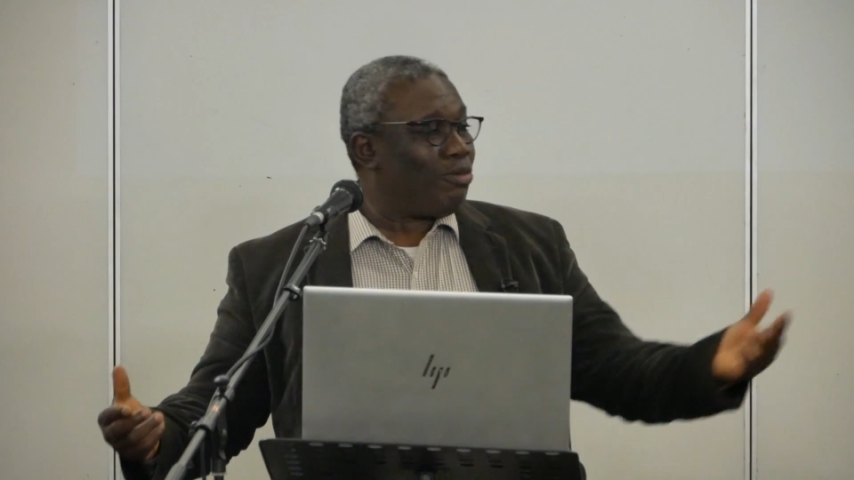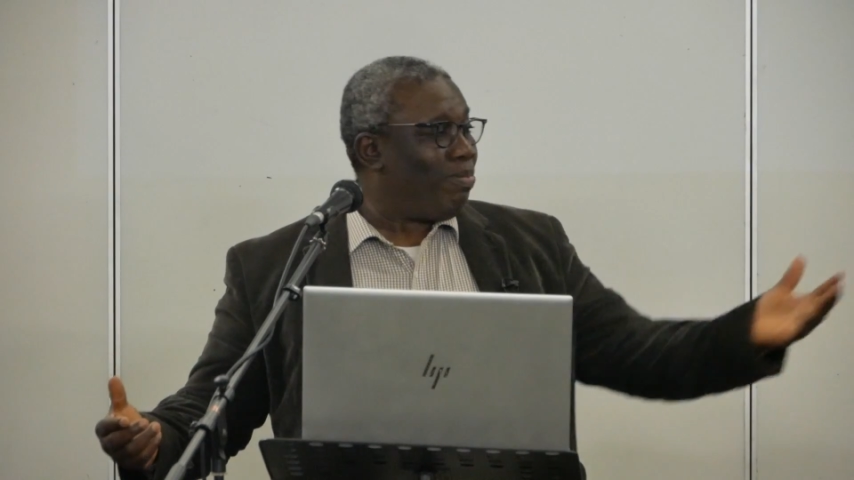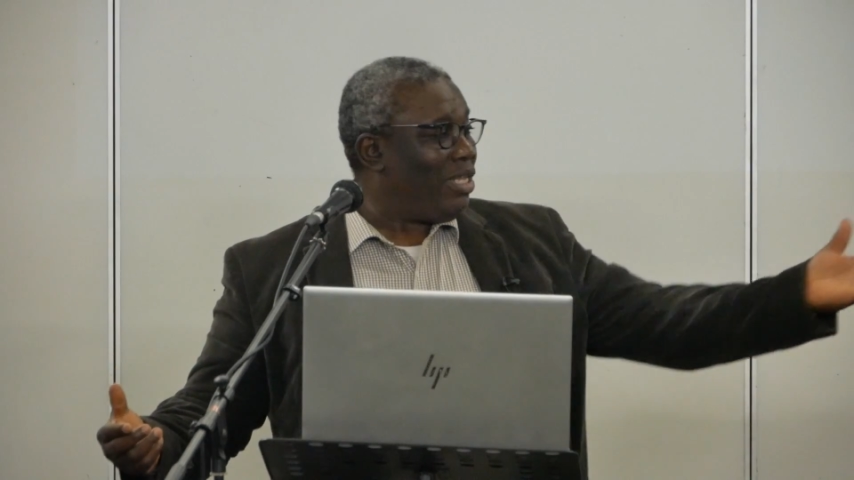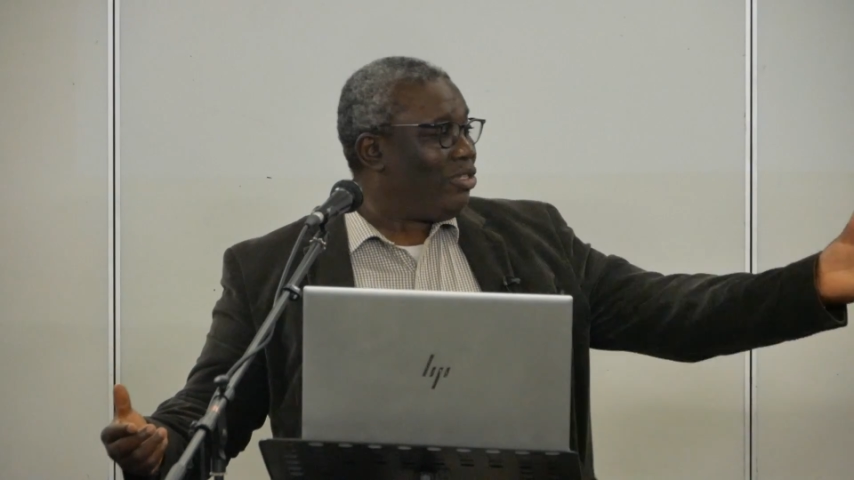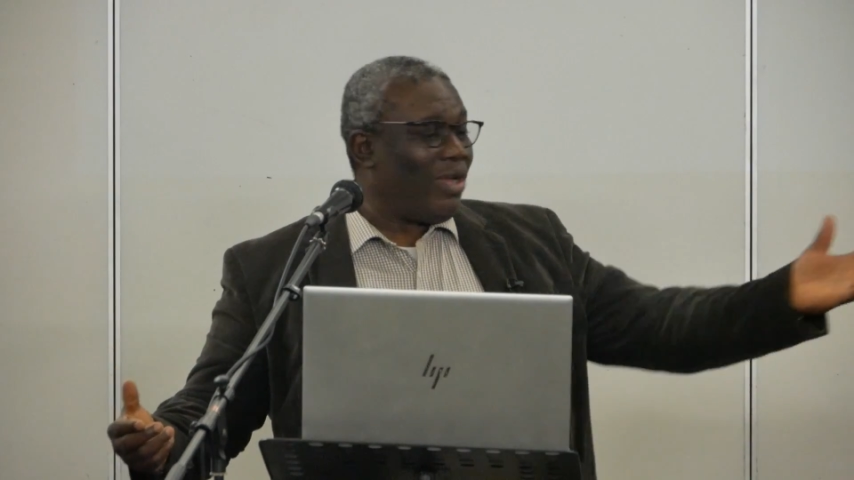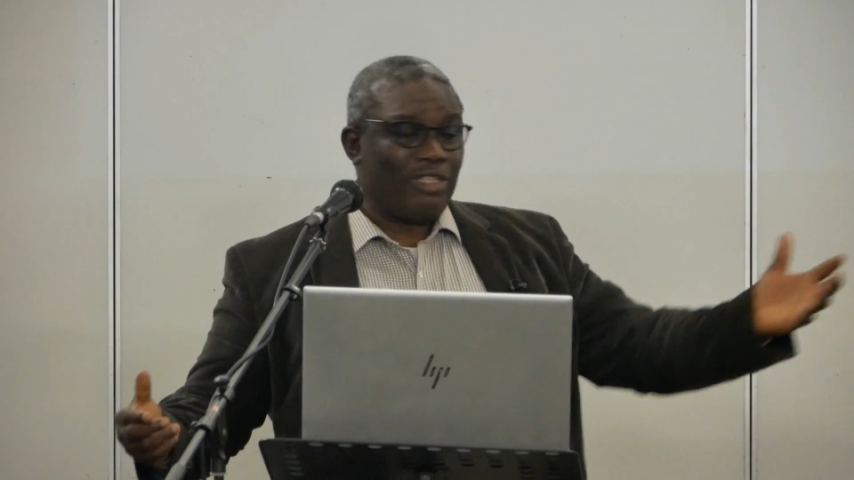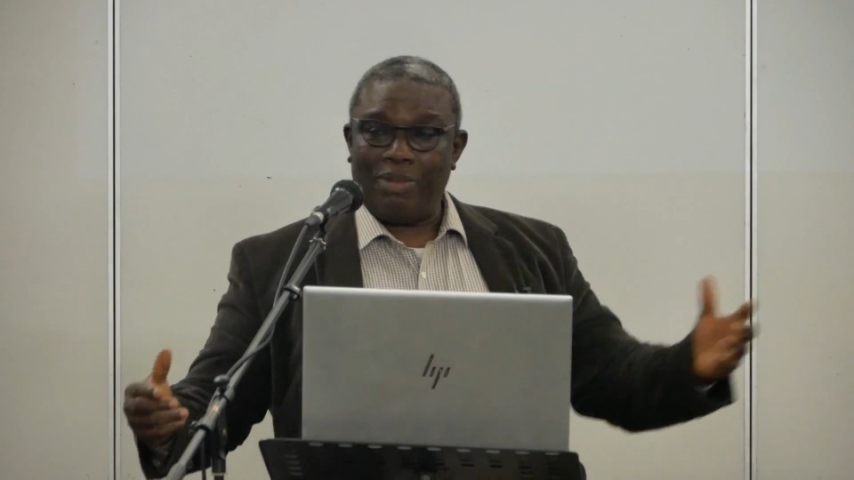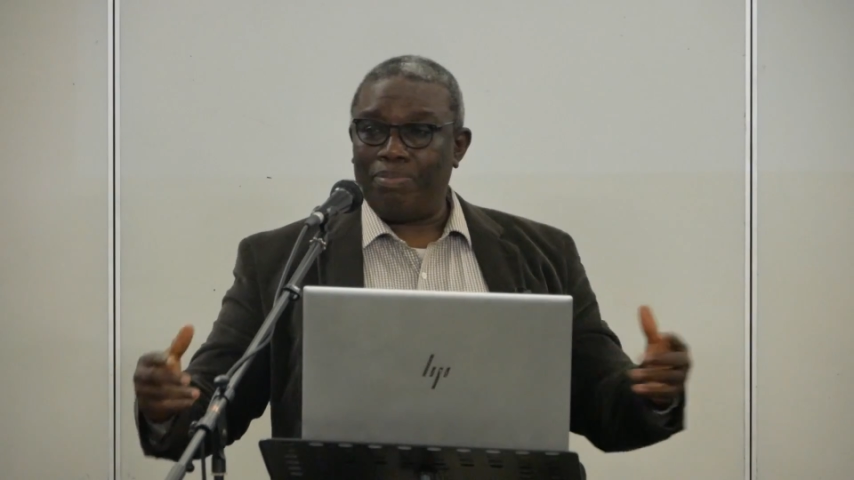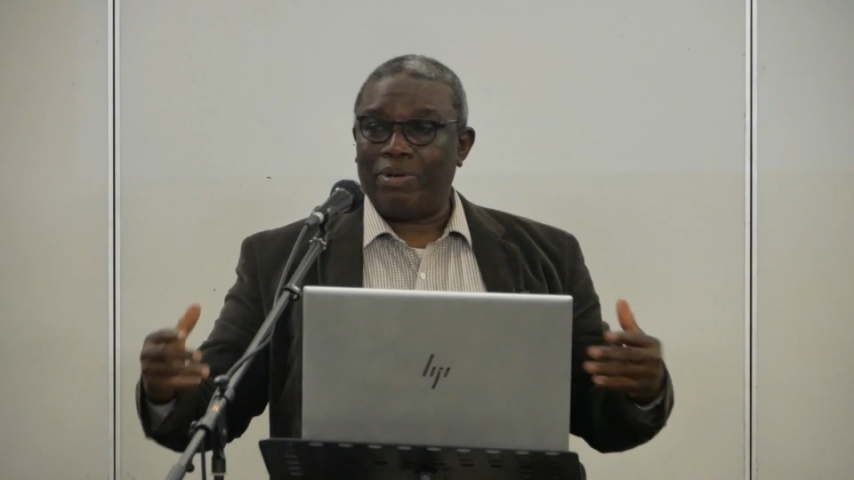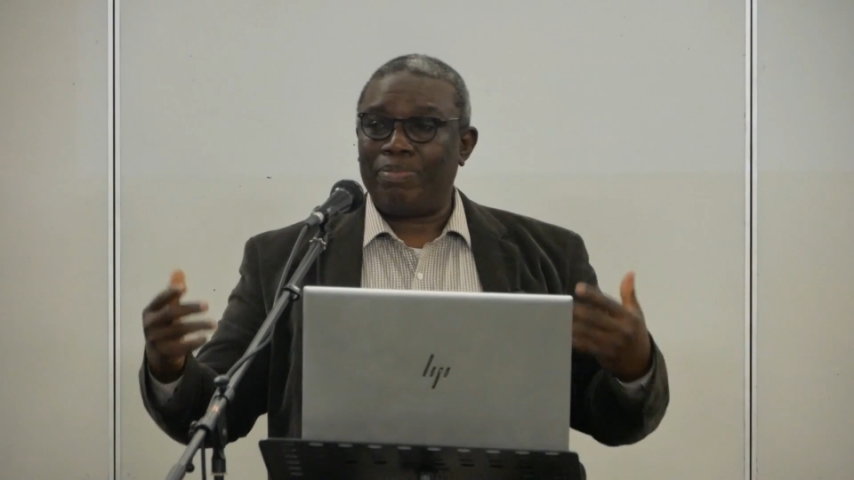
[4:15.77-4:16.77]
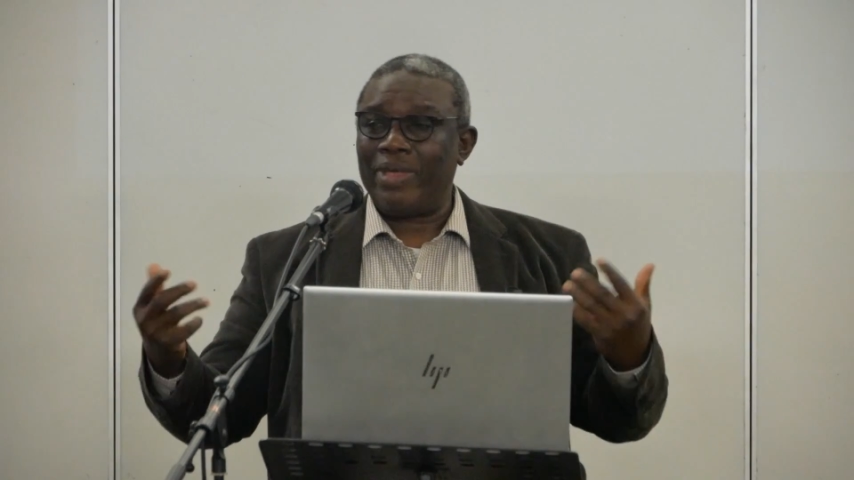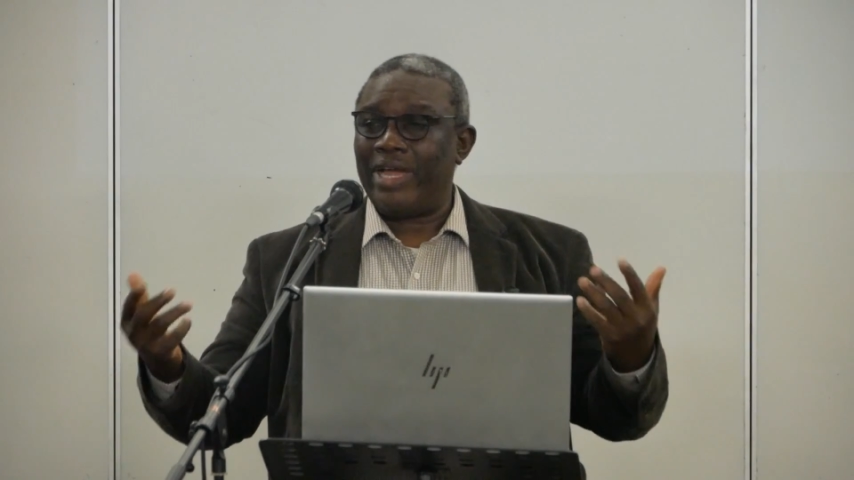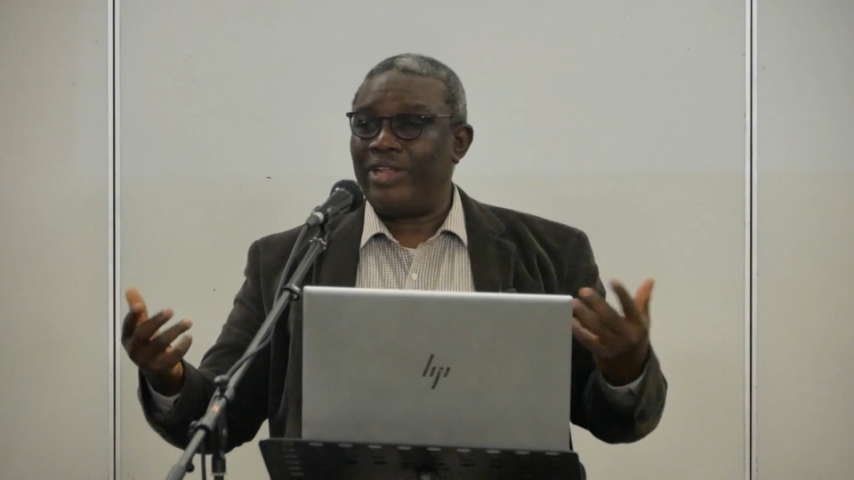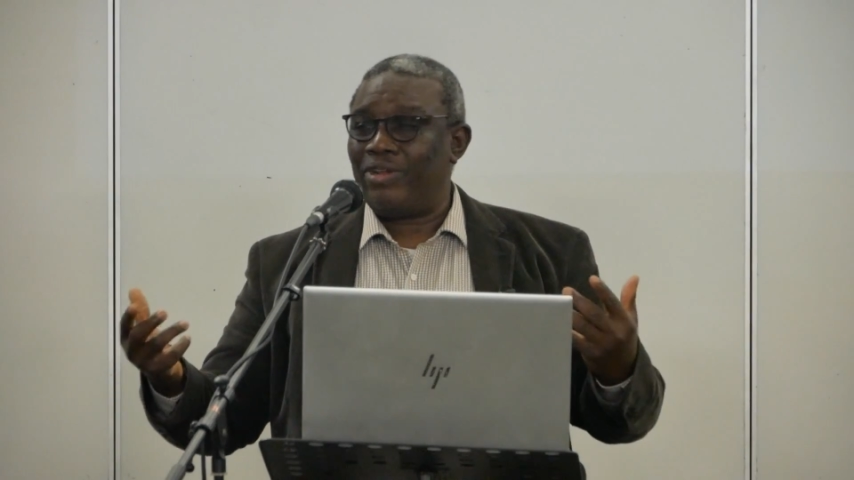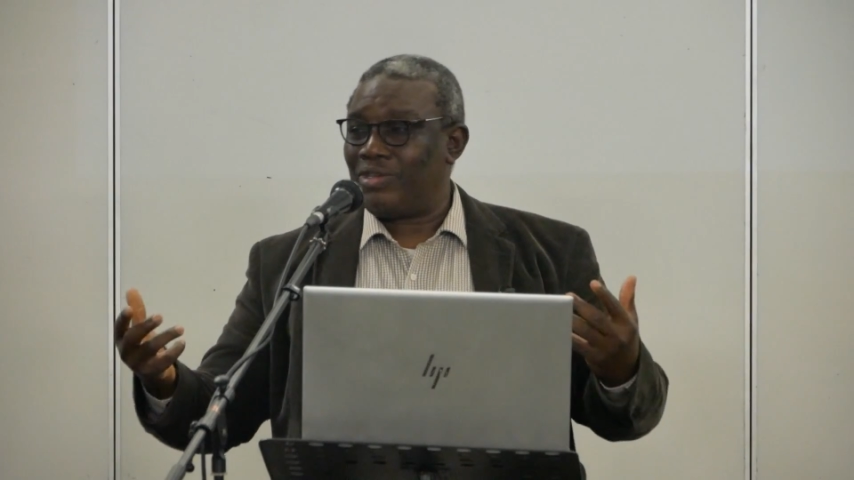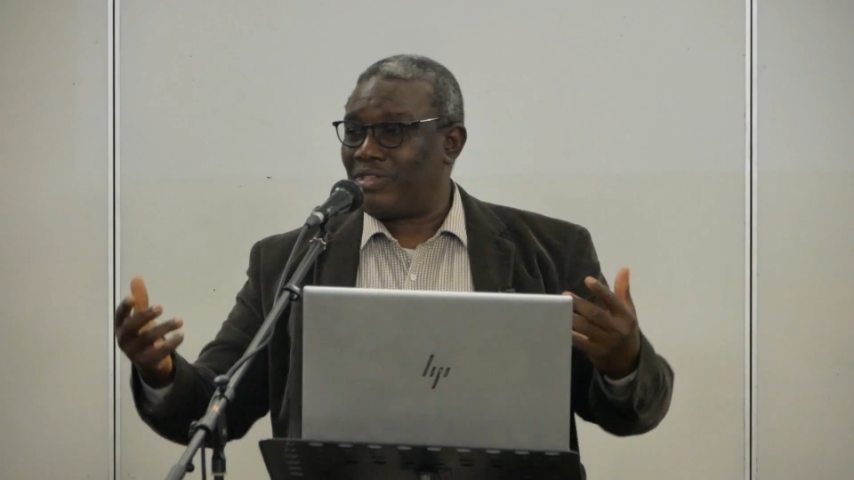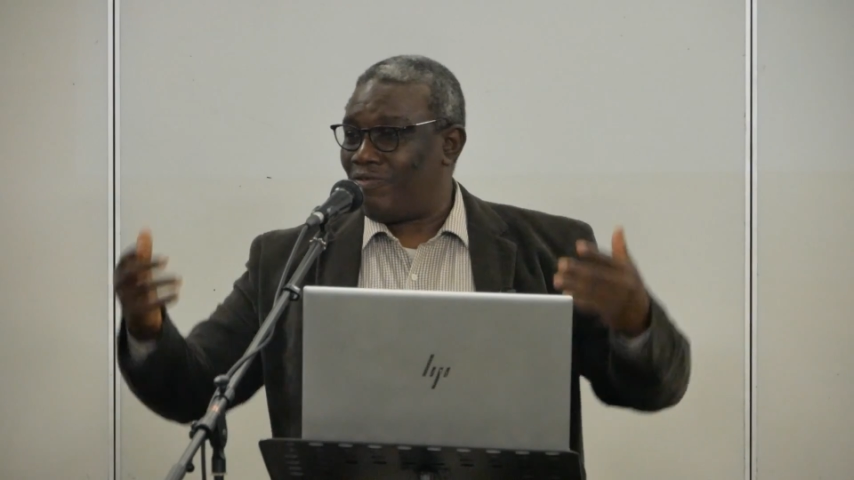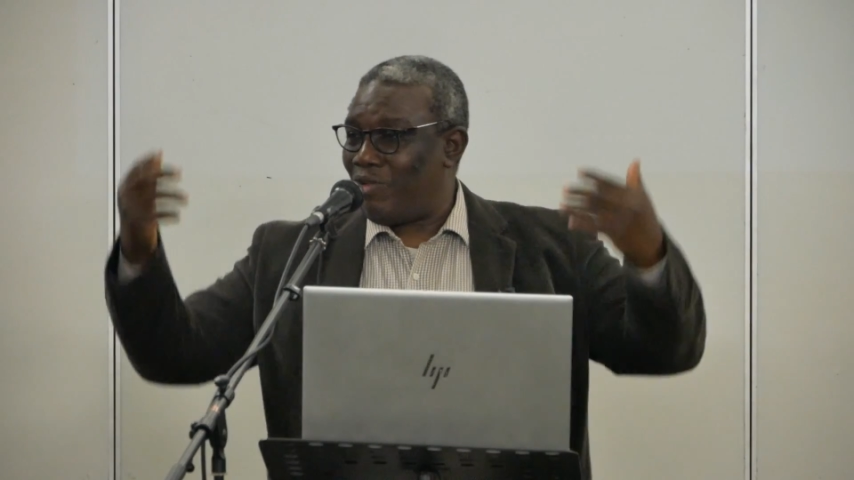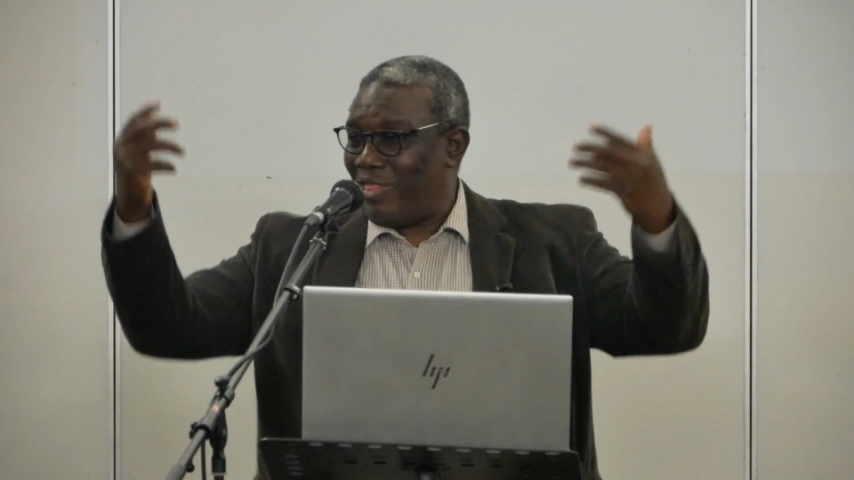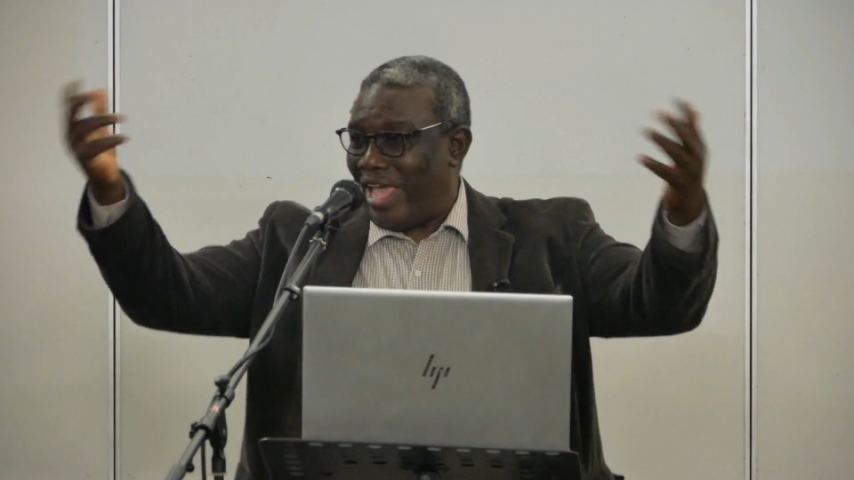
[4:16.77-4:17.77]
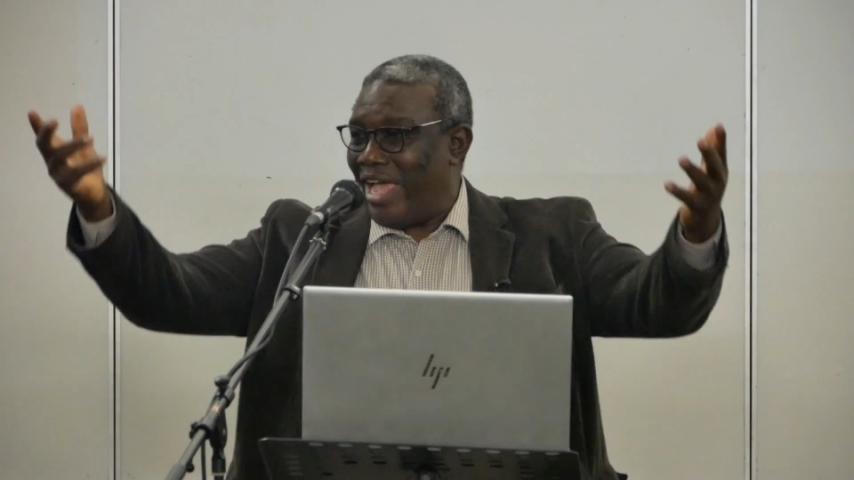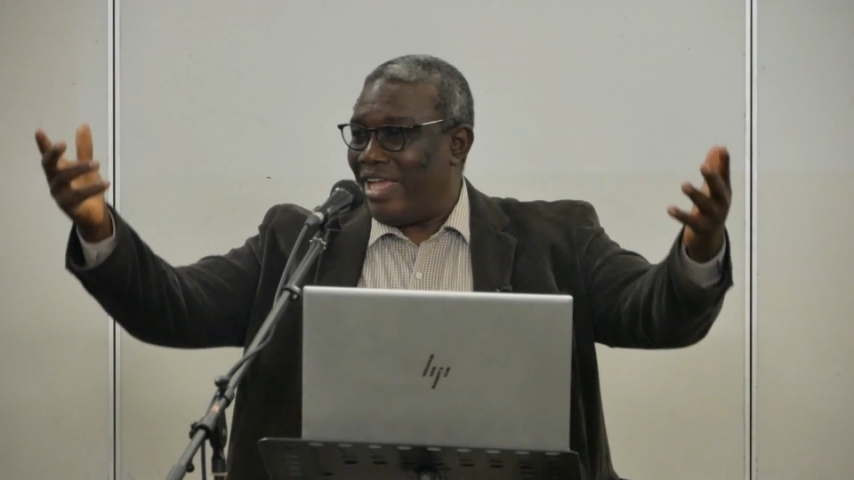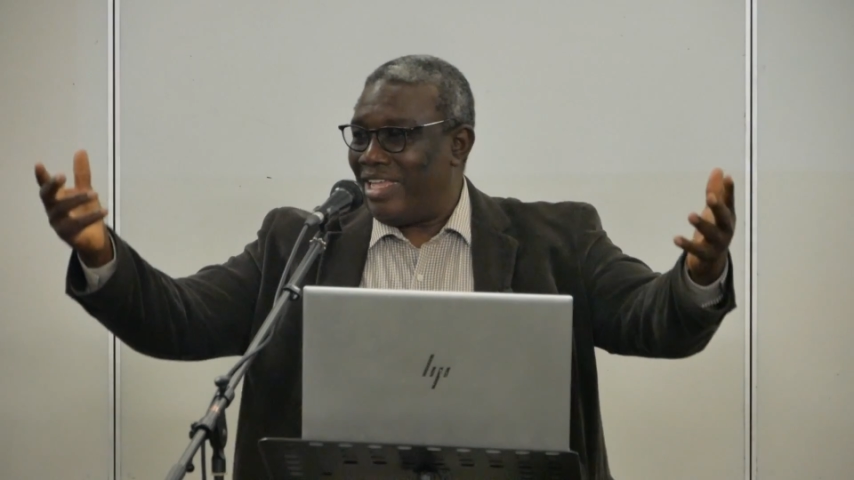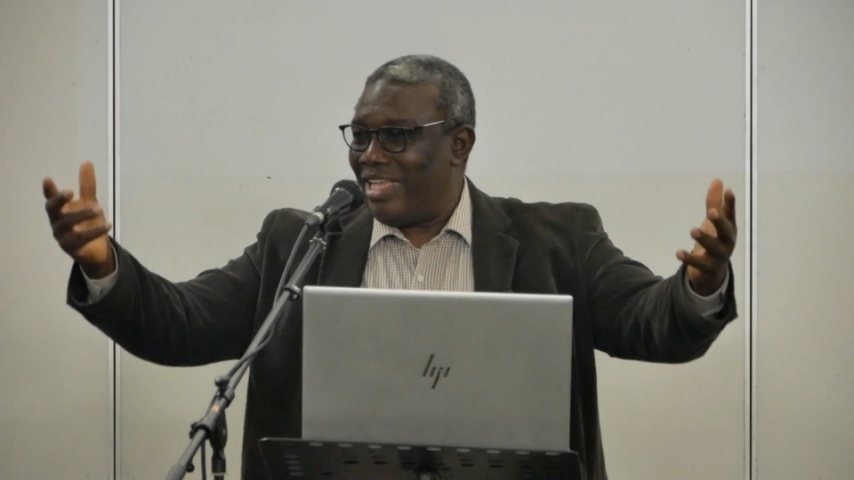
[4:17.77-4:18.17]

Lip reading: Pastor has been preparing us there.